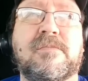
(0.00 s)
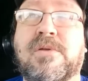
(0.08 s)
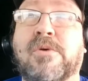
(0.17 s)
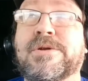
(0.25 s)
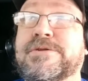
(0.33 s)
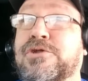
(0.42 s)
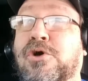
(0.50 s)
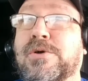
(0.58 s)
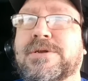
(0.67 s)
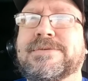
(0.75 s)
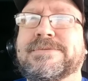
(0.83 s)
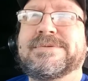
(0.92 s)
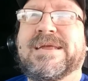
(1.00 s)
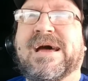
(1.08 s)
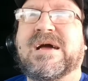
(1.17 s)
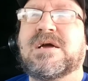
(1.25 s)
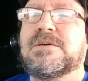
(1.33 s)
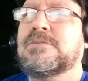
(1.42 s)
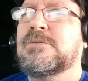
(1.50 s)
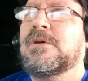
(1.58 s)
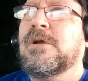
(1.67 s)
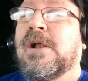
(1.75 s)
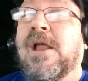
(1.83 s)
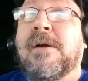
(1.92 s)
blowing snow and yuck.
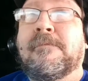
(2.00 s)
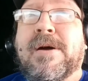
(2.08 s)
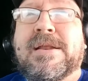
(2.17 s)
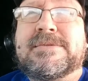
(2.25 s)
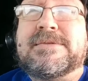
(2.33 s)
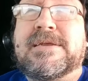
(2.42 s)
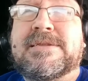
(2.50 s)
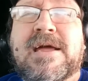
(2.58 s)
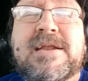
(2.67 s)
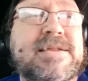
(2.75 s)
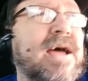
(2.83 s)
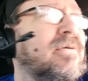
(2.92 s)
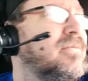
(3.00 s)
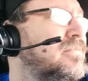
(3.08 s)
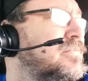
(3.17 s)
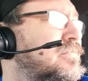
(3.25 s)
But the sun's out,